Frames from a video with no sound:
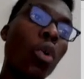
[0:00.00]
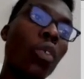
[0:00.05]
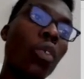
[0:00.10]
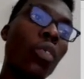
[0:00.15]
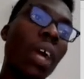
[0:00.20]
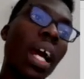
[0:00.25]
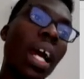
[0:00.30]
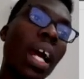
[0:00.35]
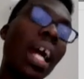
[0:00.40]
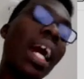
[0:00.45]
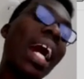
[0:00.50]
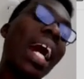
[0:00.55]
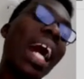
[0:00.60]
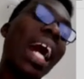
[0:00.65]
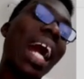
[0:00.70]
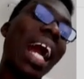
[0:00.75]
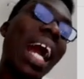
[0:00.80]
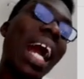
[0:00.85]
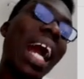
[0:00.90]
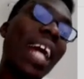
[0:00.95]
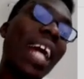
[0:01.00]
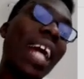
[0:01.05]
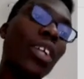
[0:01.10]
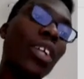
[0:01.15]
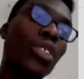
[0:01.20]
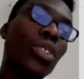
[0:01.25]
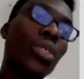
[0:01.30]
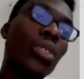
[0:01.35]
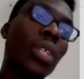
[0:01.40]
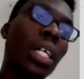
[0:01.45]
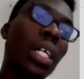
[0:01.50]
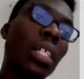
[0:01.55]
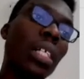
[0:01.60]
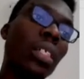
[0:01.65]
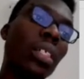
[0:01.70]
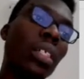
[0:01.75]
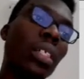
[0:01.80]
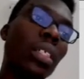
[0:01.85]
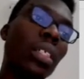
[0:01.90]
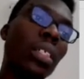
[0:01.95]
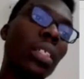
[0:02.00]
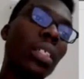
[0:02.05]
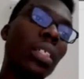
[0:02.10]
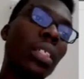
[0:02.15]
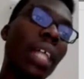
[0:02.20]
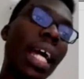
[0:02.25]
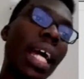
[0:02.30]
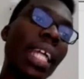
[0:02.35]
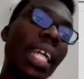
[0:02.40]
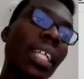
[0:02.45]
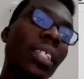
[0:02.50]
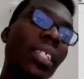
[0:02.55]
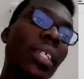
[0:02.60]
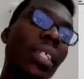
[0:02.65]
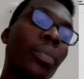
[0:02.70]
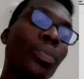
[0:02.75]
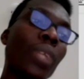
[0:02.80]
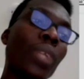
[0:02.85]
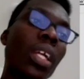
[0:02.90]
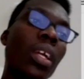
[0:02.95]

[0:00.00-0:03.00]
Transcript: over actual size.